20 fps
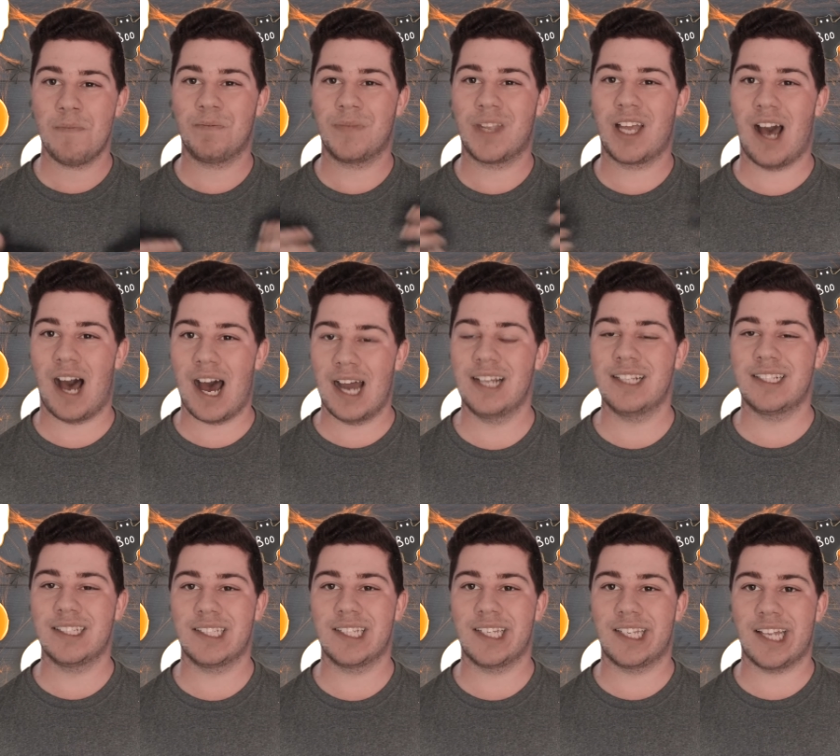kind of
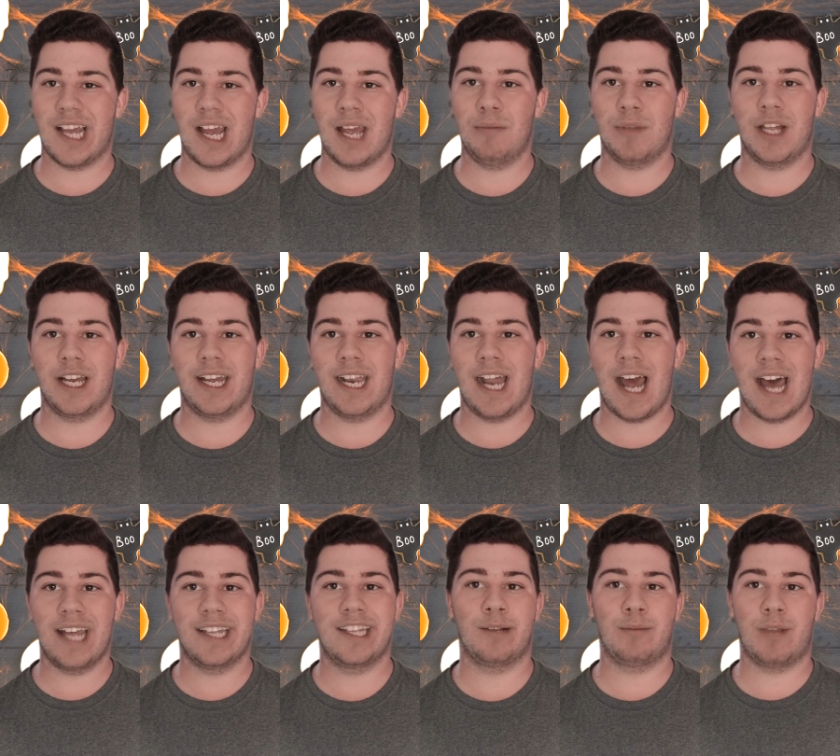did the same. Like, it
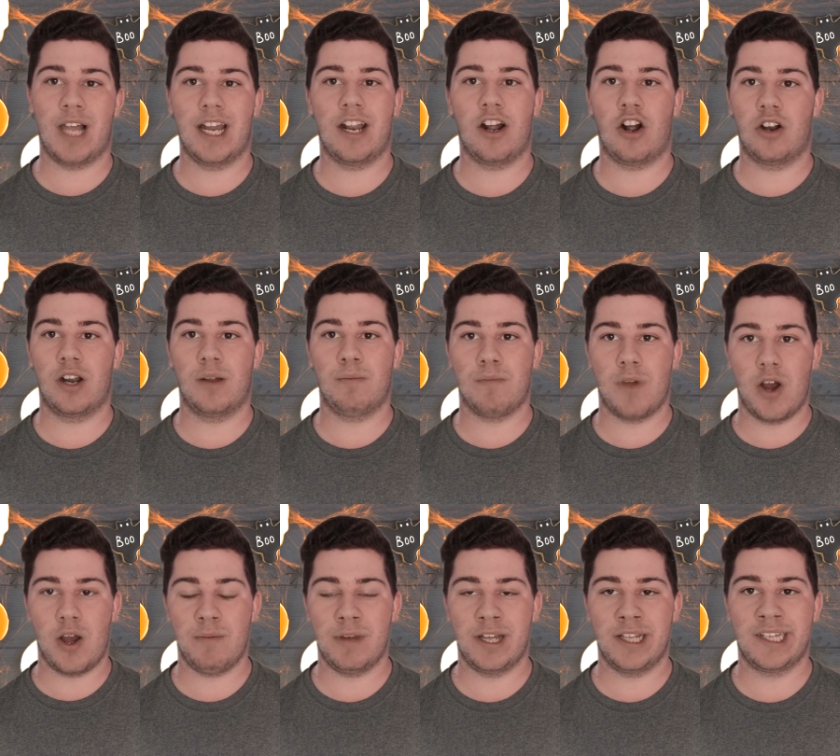had some lighthearted
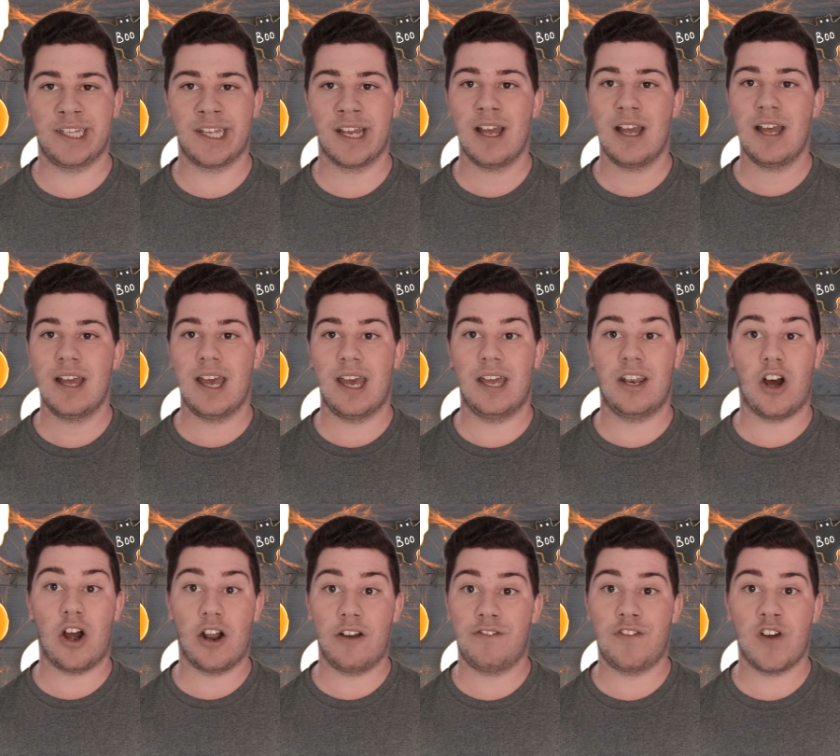moments and
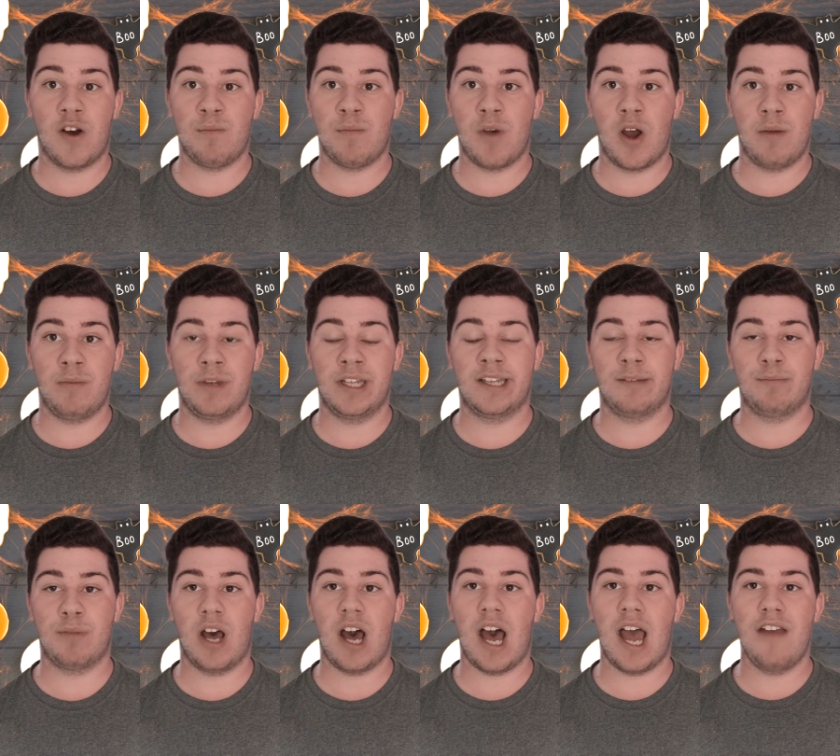heartfelt moments.
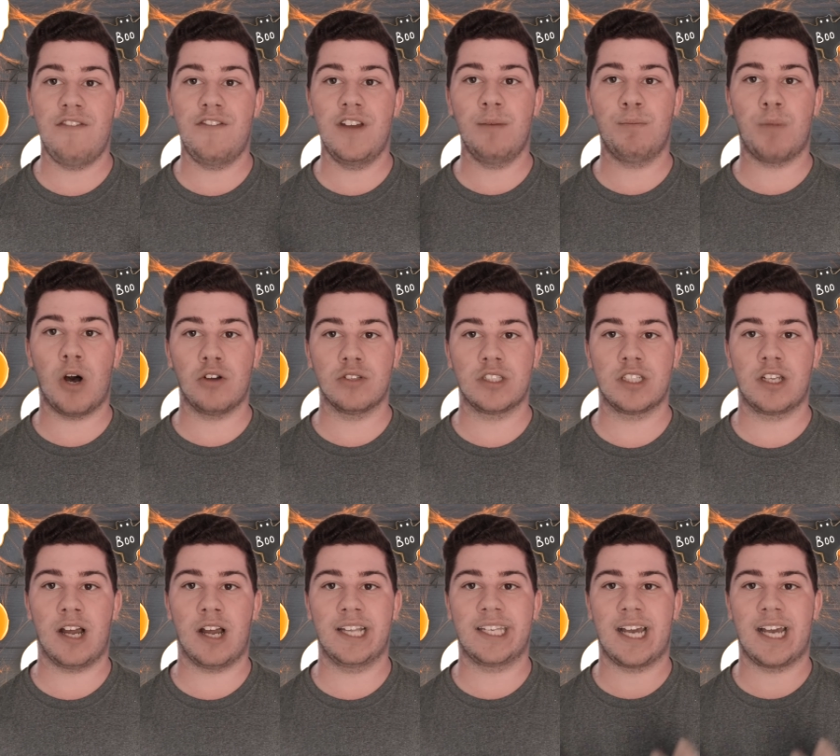But I think
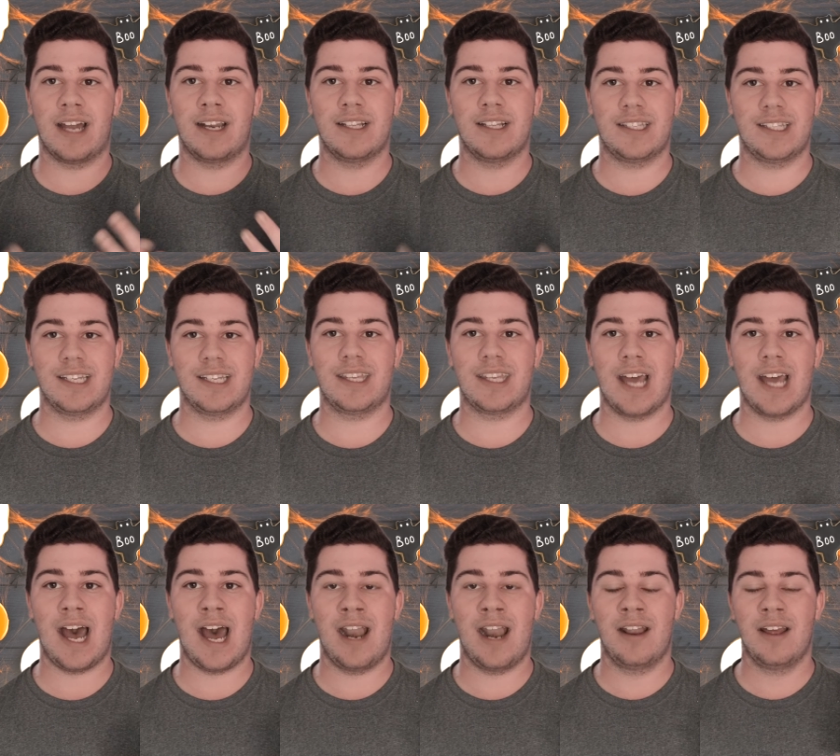Poltergeist kind of did
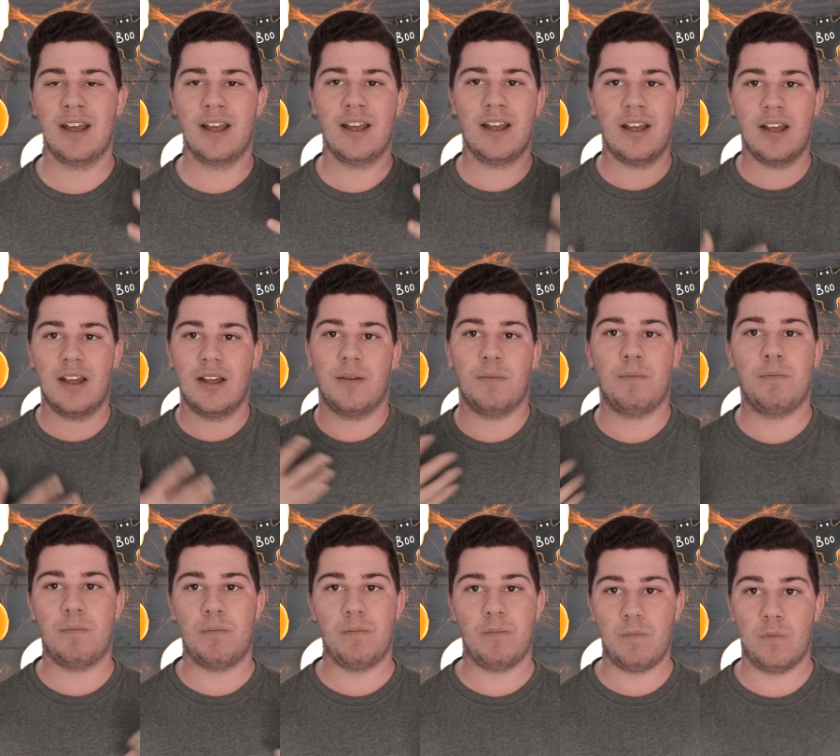that
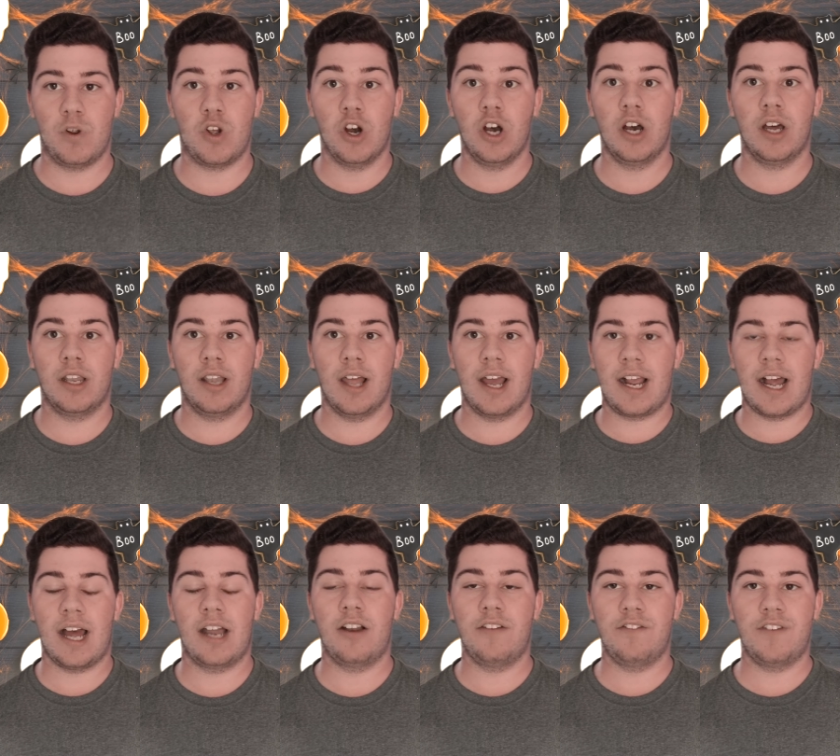good. Like,
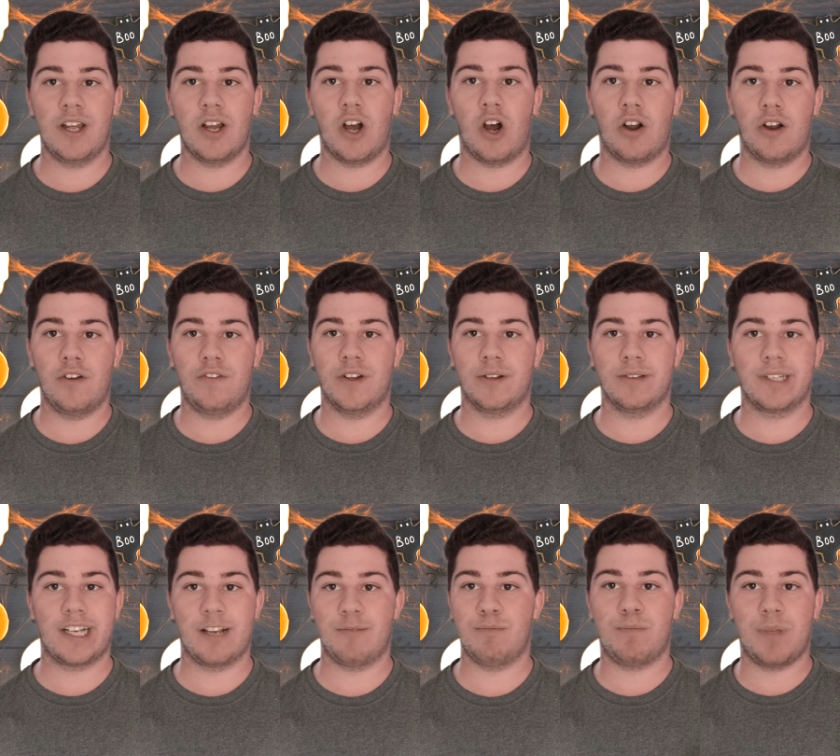I don't think horror films
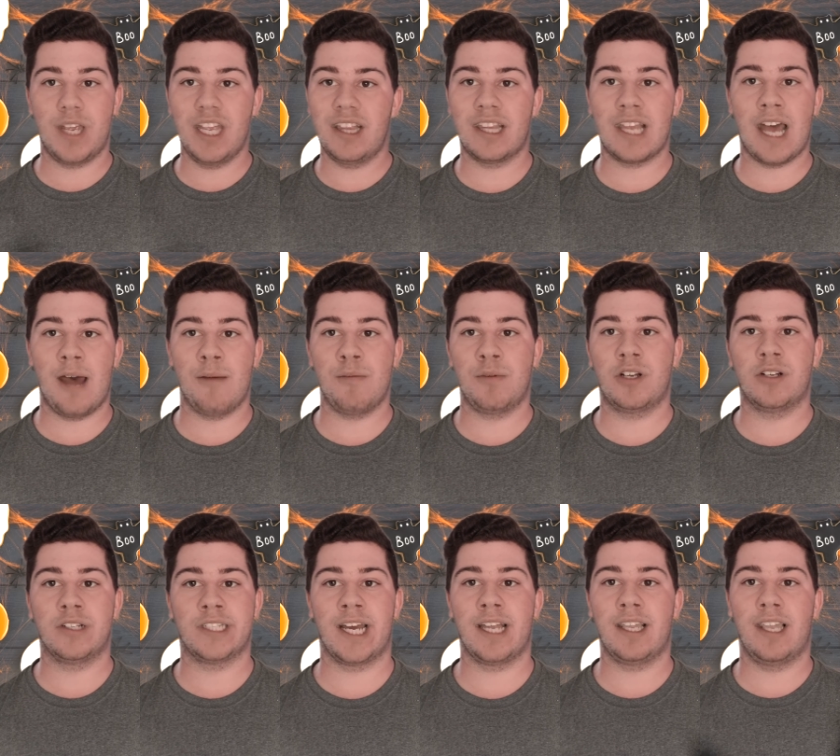can beat that,
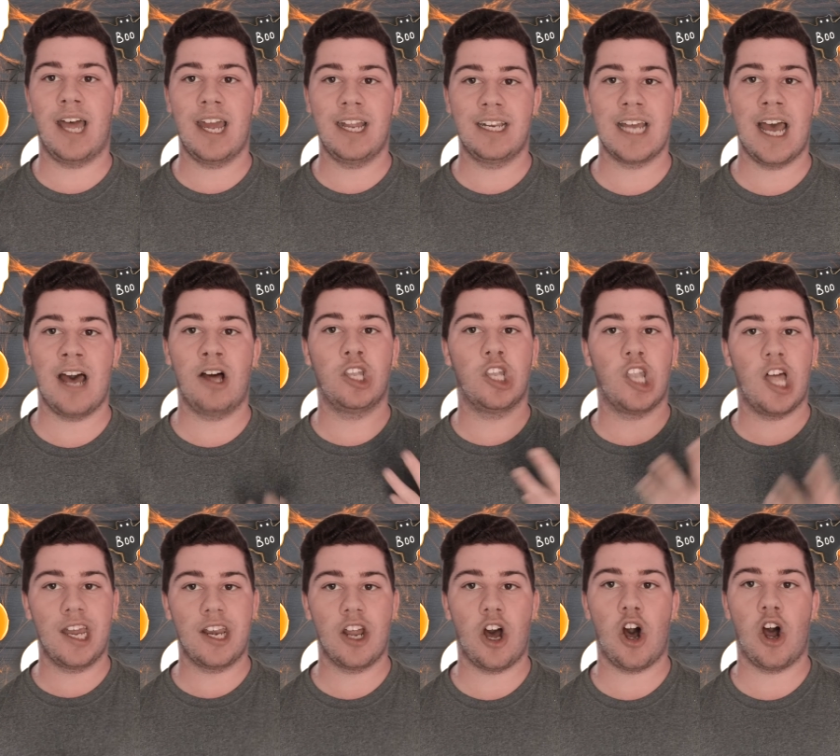because I like how
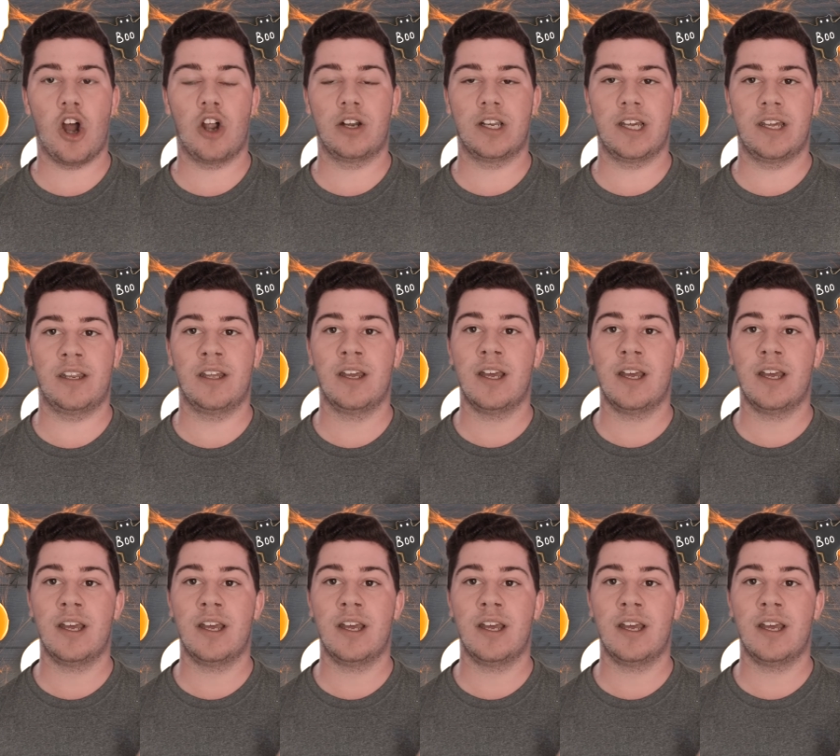lighthearted